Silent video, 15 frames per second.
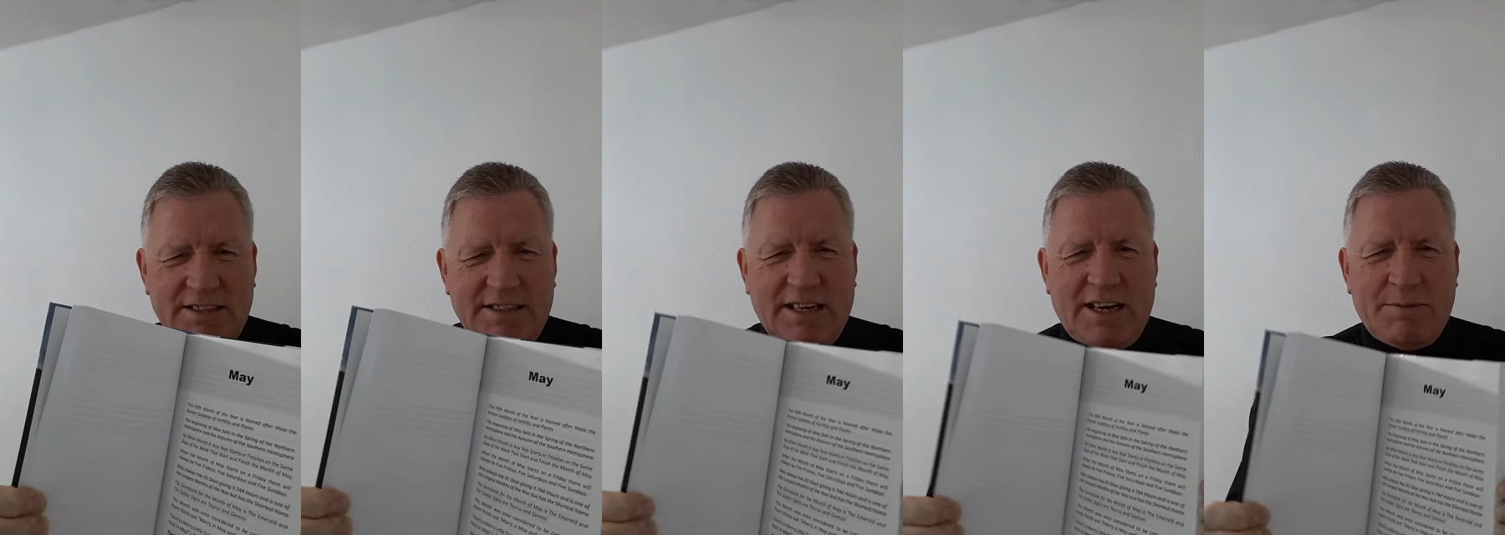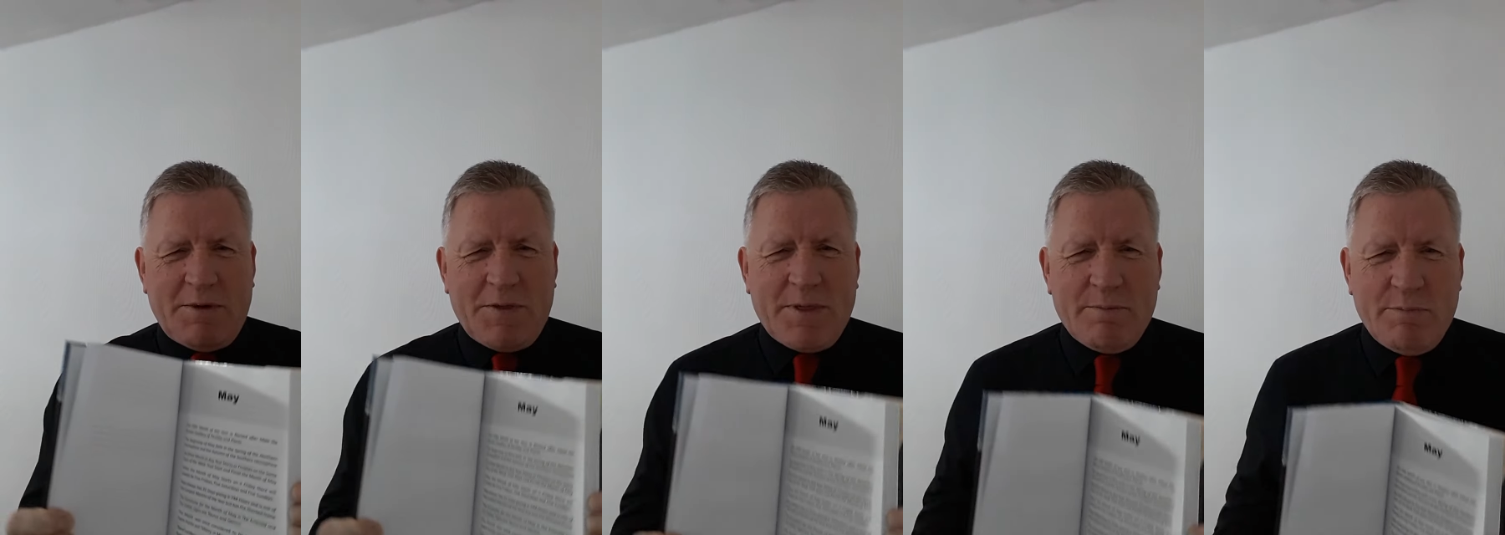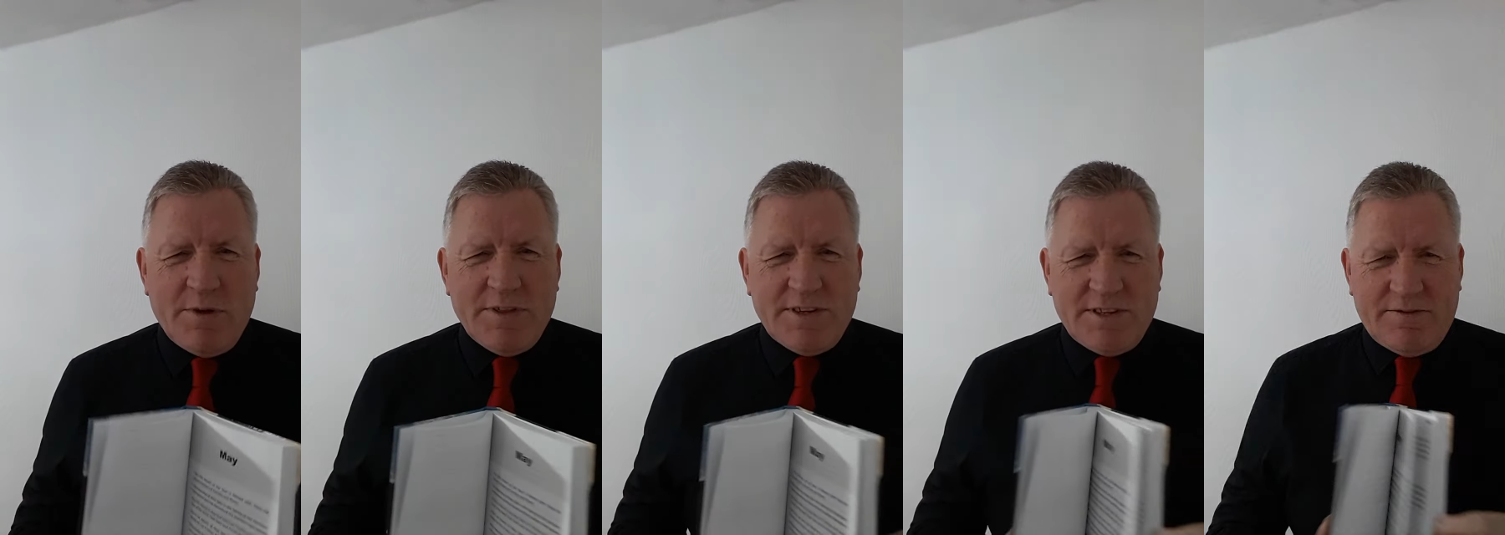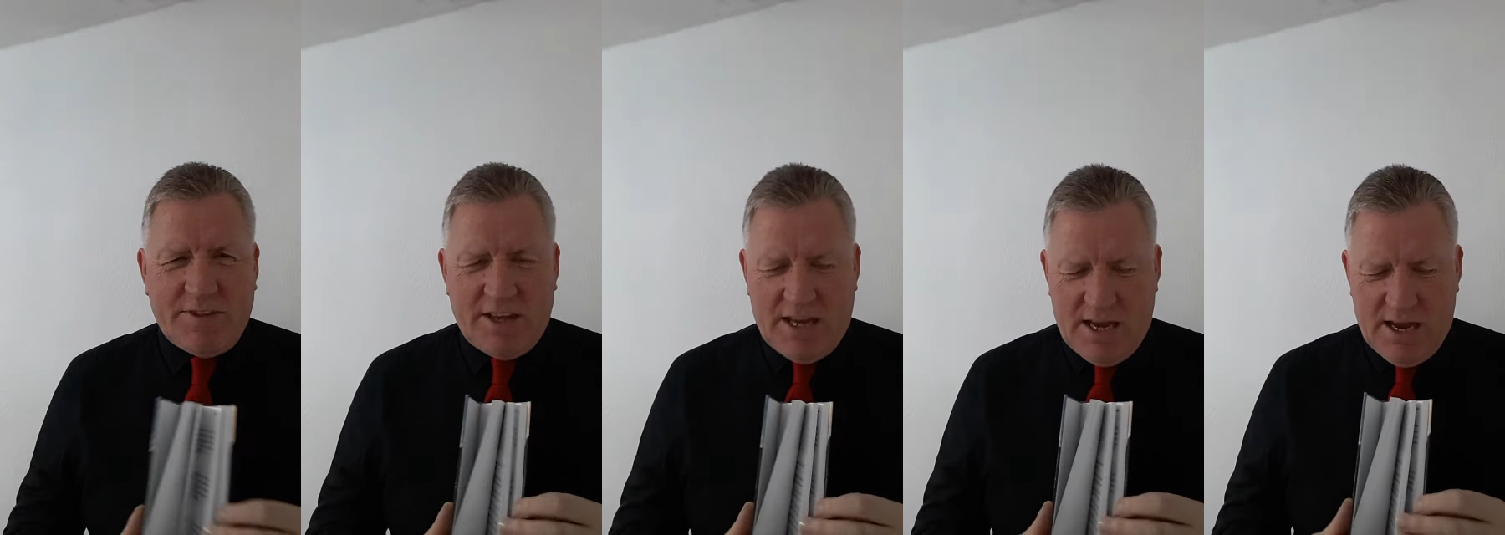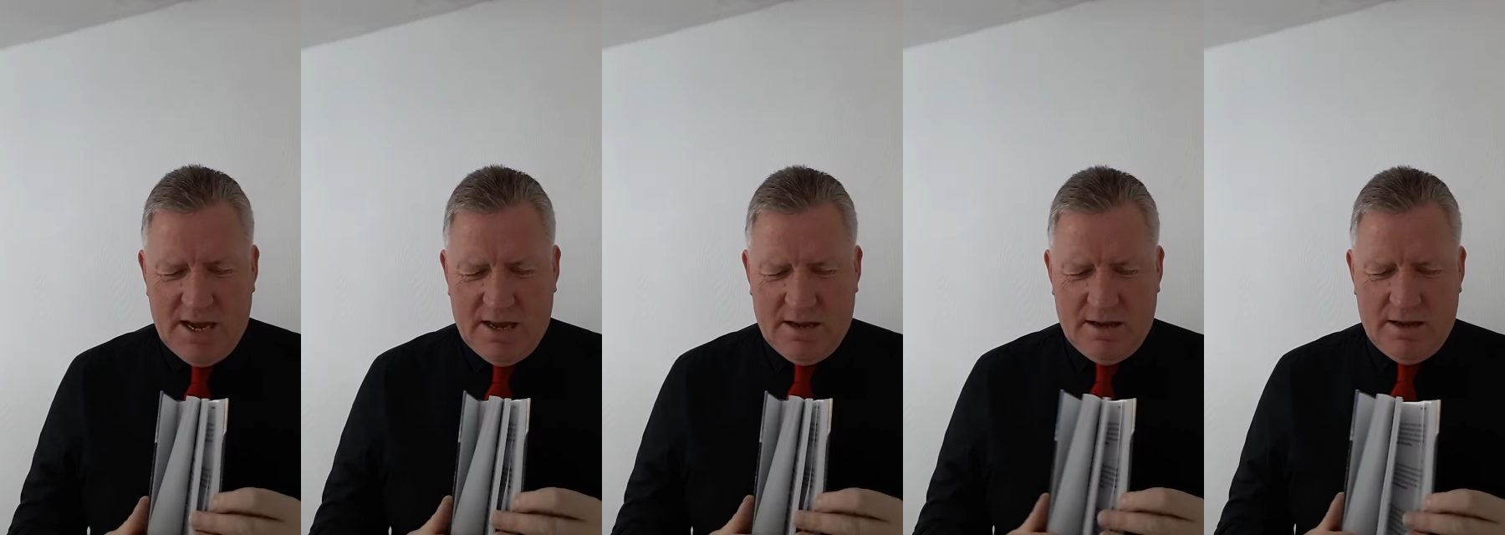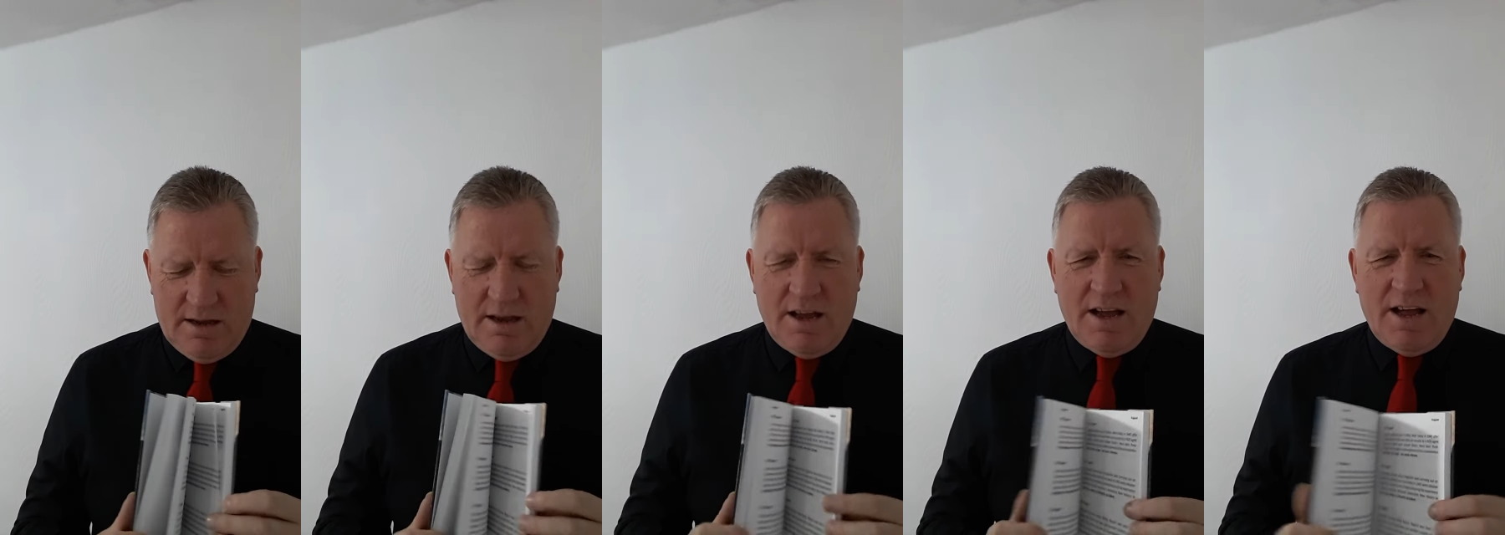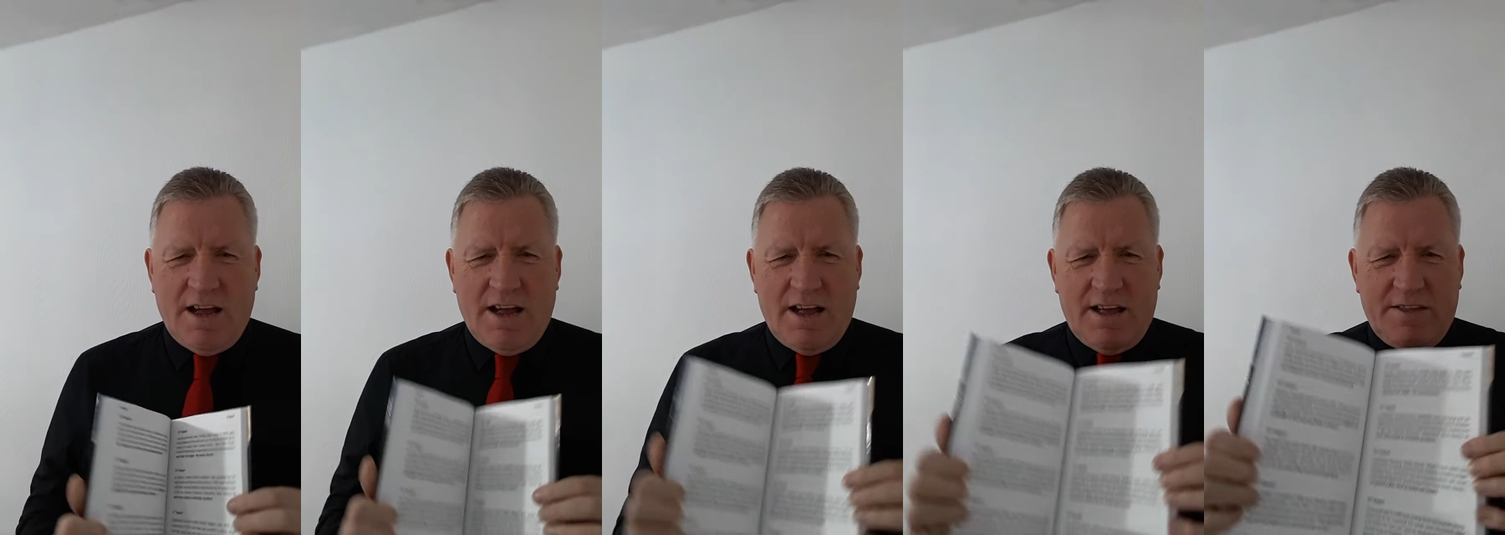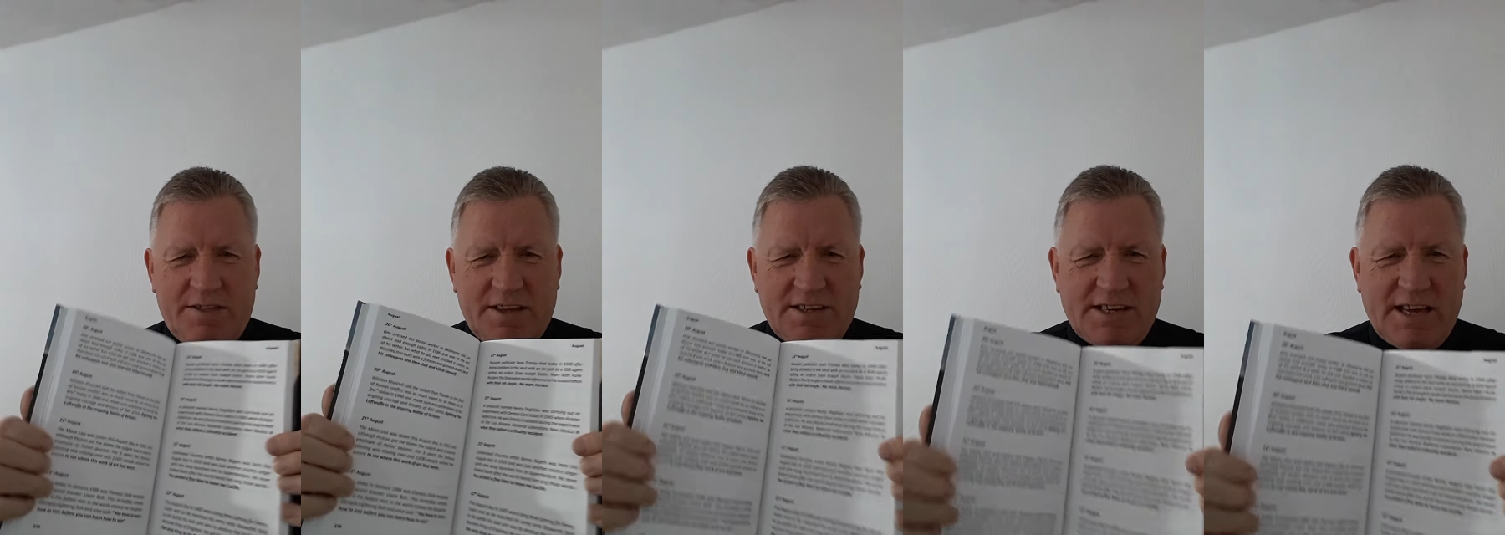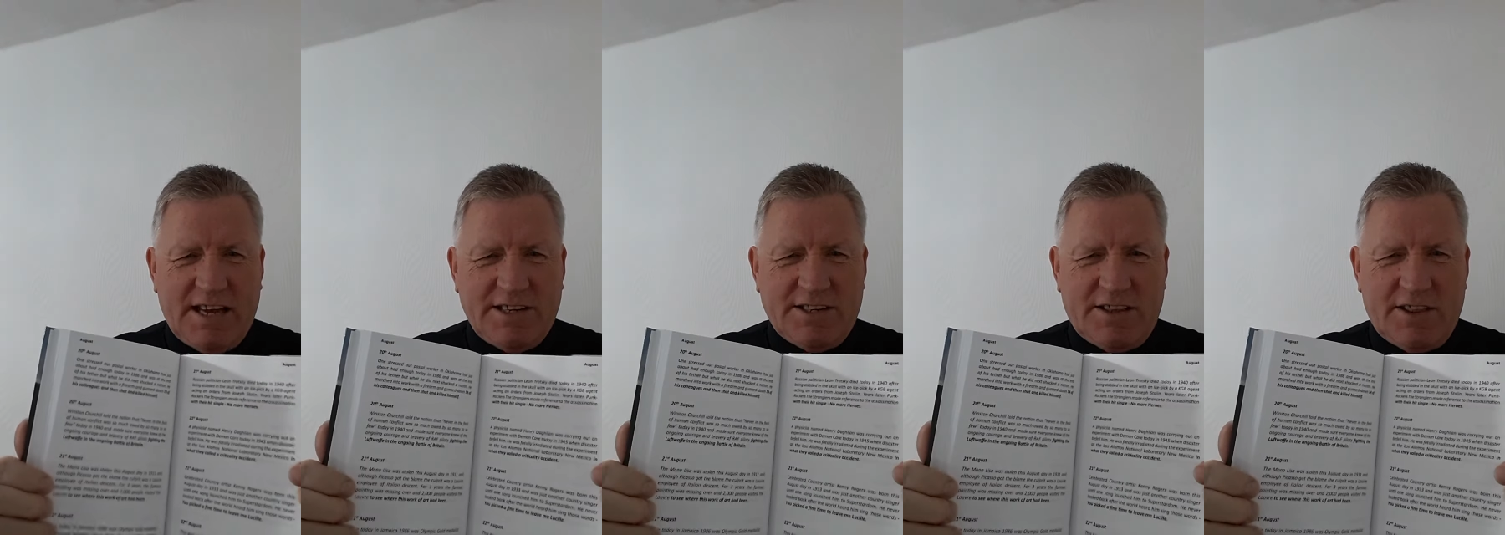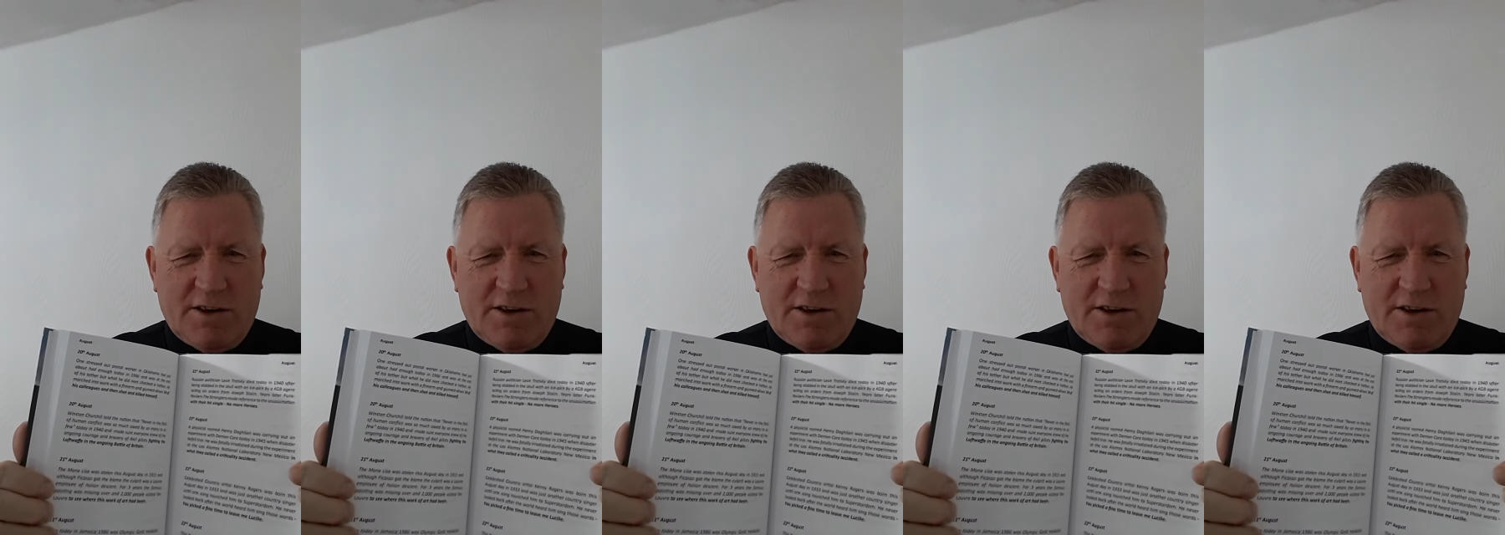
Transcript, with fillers: Telling about the months of the year, the days in